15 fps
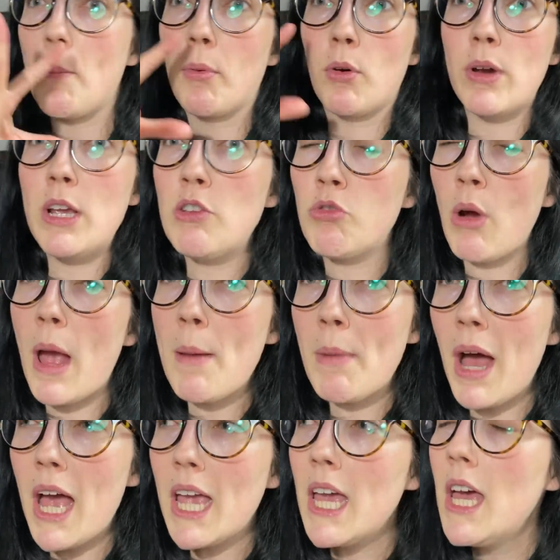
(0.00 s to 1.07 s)
breeze right
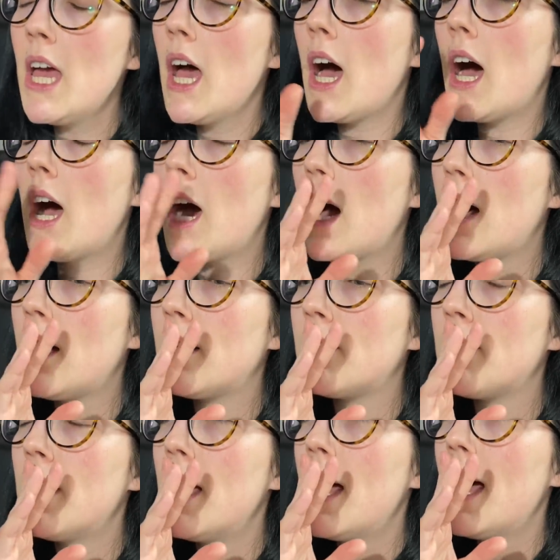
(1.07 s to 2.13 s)
by.
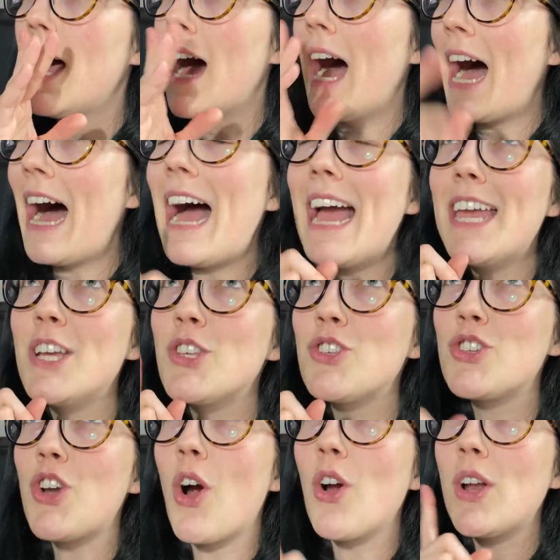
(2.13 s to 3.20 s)
I
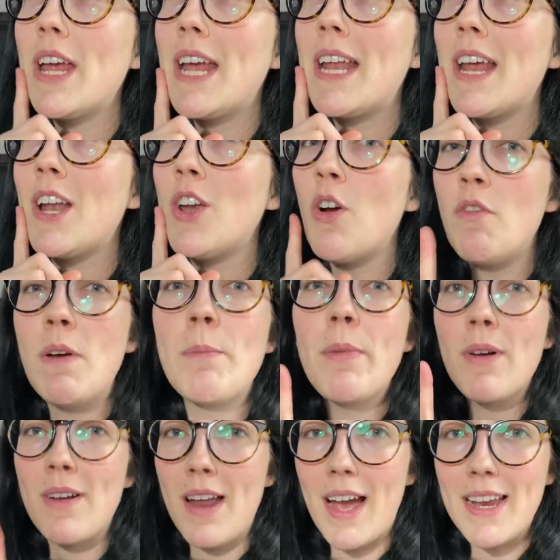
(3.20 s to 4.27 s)
started
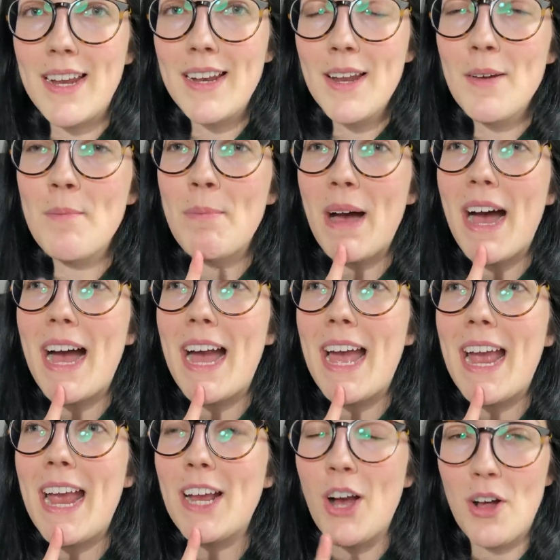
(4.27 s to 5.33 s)
November 9
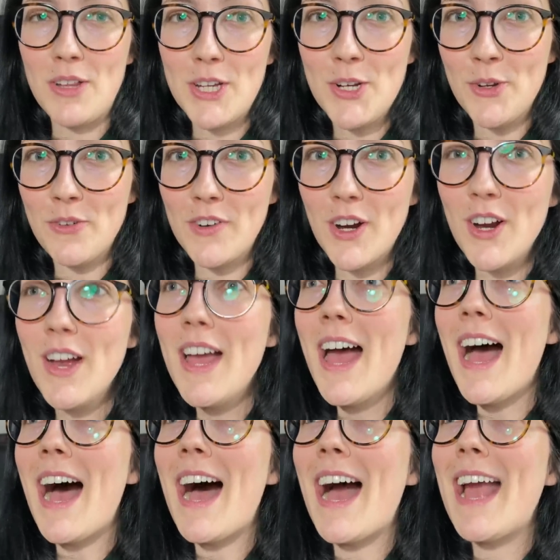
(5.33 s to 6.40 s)
by Colleen Hoover.
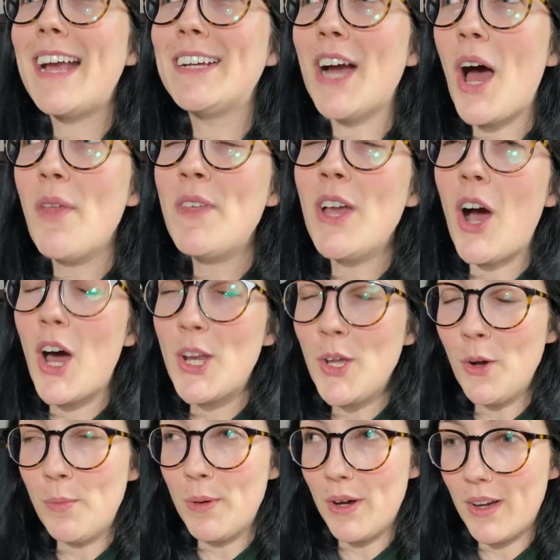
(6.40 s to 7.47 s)
I got the
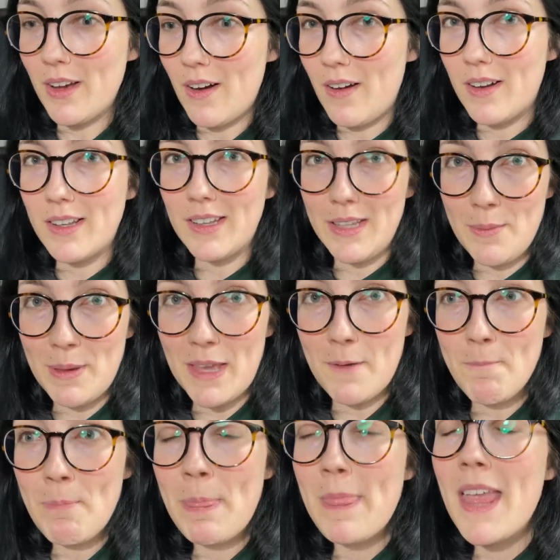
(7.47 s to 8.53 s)
audiobook on
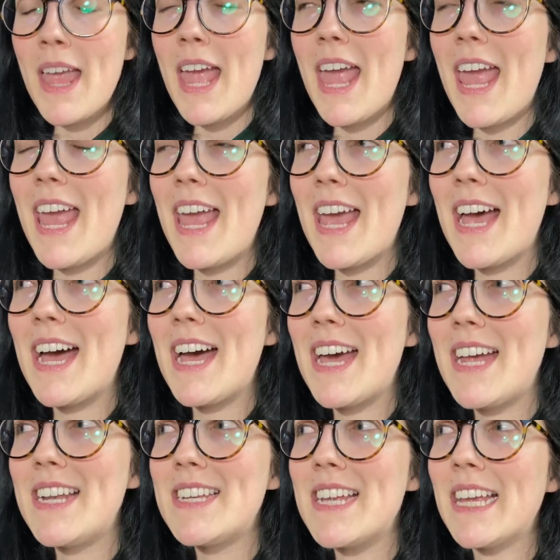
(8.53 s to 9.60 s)
Libby,
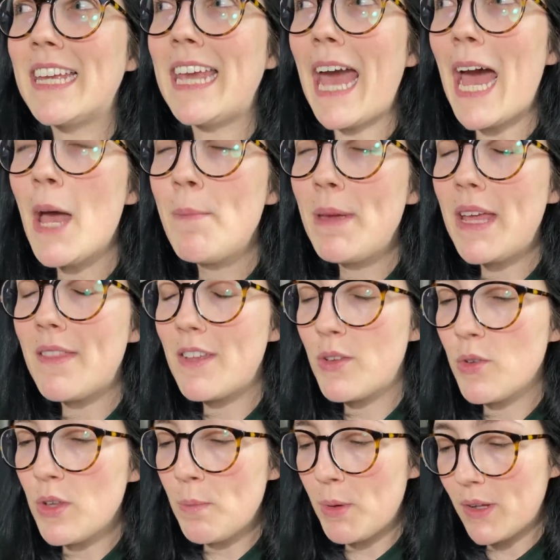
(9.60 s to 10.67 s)
and Gabby, this
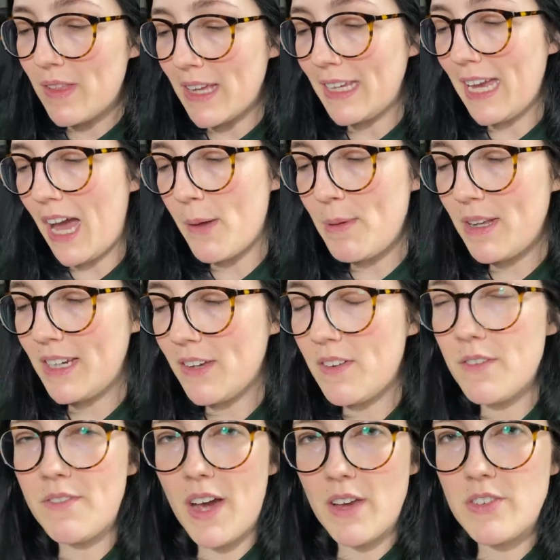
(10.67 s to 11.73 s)
was a book that Gabby had given
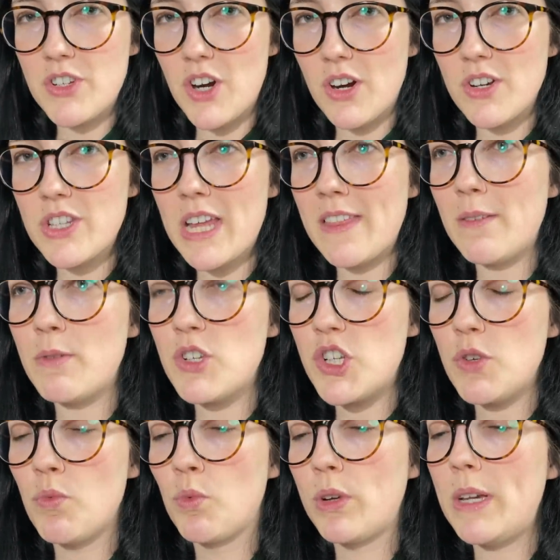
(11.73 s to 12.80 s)
5 stars. And then when
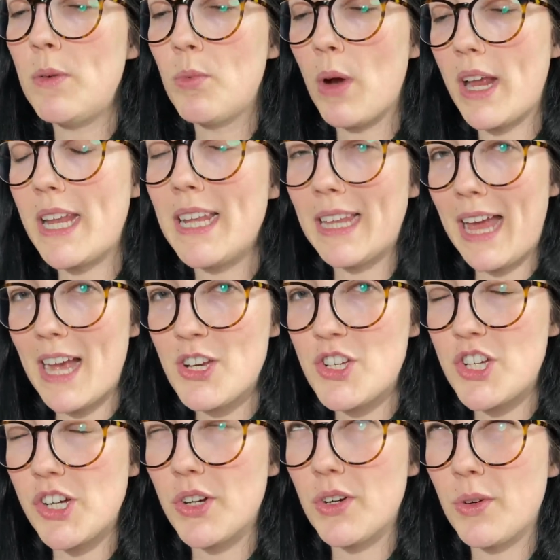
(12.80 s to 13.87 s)
she reread it last
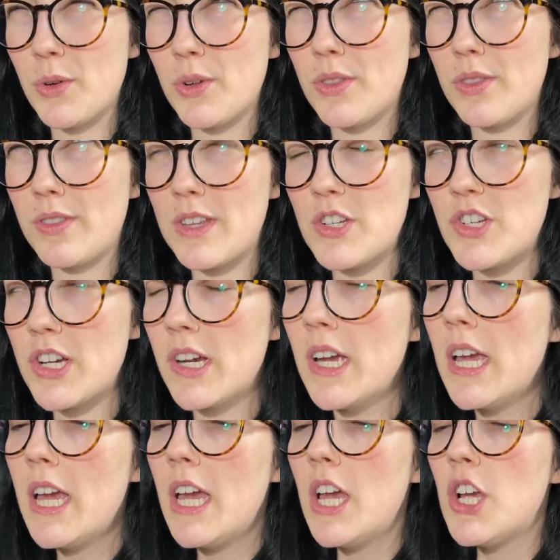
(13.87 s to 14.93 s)
year or this year,
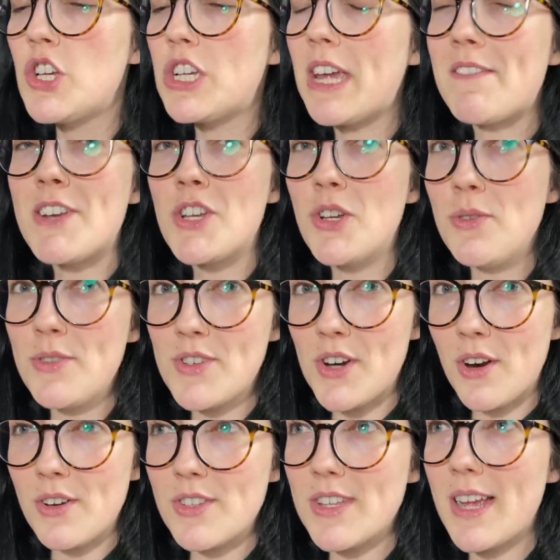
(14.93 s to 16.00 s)
she gave it 2
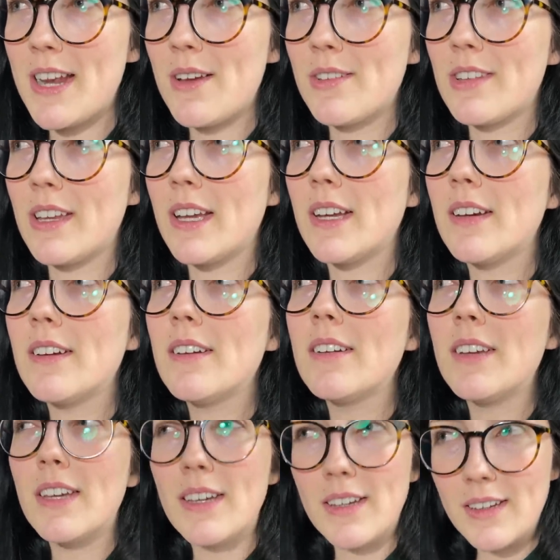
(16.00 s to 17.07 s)
stars. And I was like,
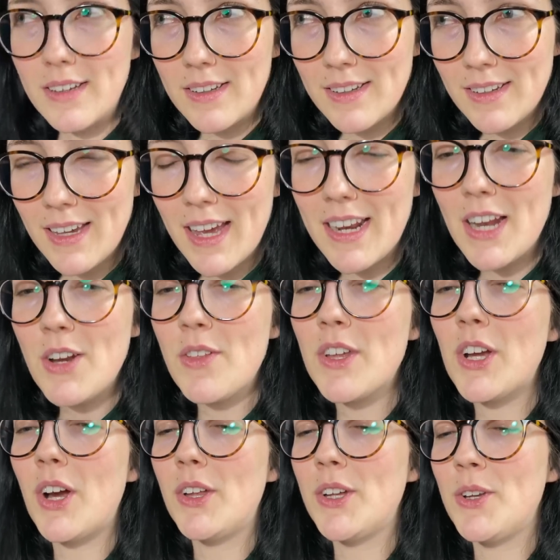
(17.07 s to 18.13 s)
okay. And I know that
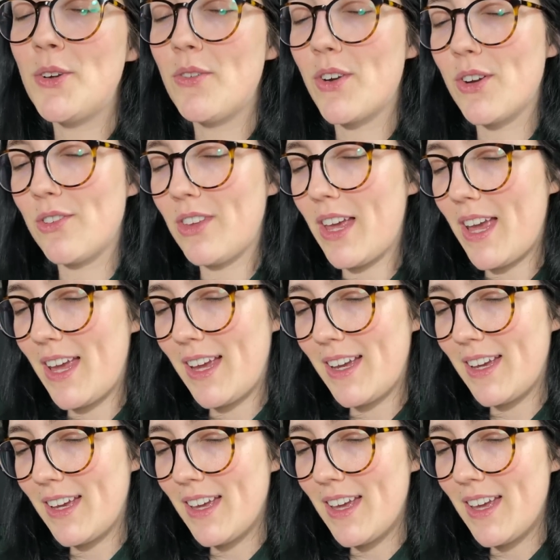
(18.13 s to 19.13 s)
Colleen Hoover is like,